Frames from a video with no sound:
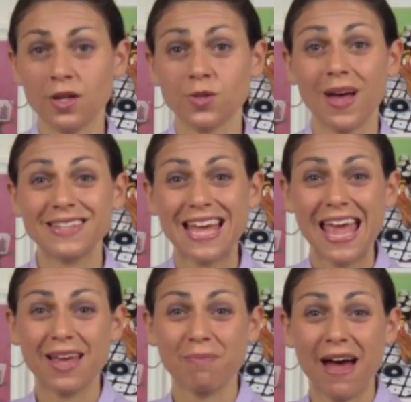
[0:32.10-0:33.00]
So I'll
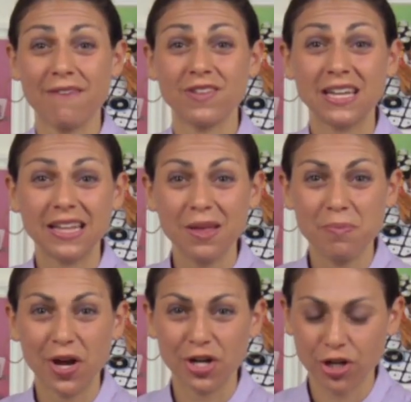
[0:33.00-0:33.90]
take my vanilla
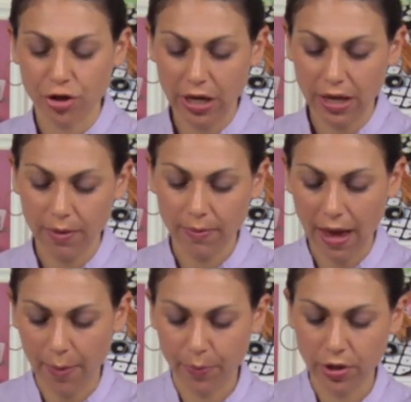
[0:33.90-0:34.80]
buttercream
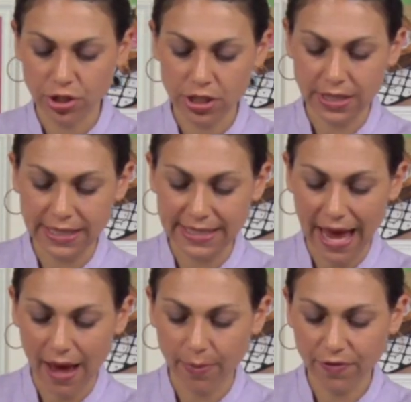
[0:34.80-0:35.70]
and put a
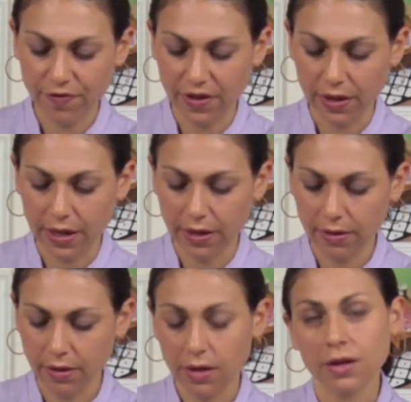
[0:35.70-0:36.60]
dab of
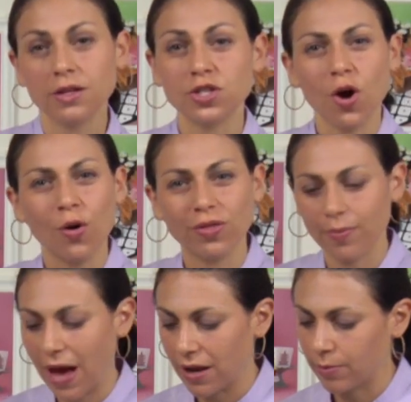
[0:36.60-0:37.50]
filling to hold the
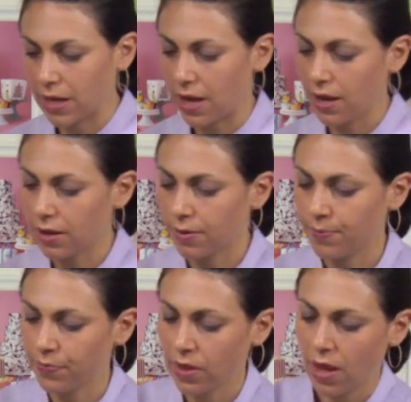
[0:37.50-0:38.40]
bottom cake.
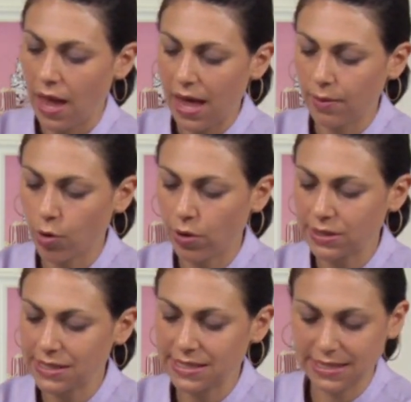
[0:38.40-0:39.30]
And I'm going
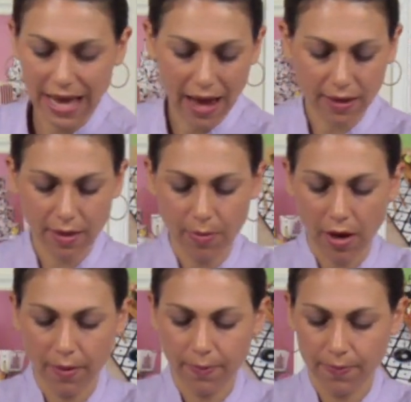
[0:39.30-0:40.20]
to stack them
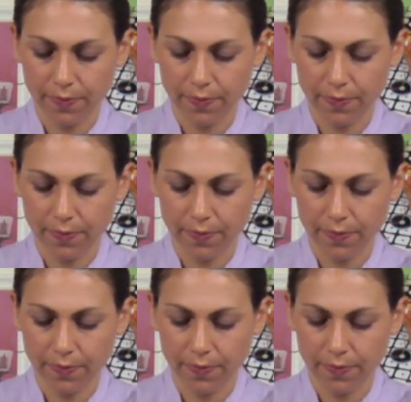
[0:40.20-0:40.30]
up.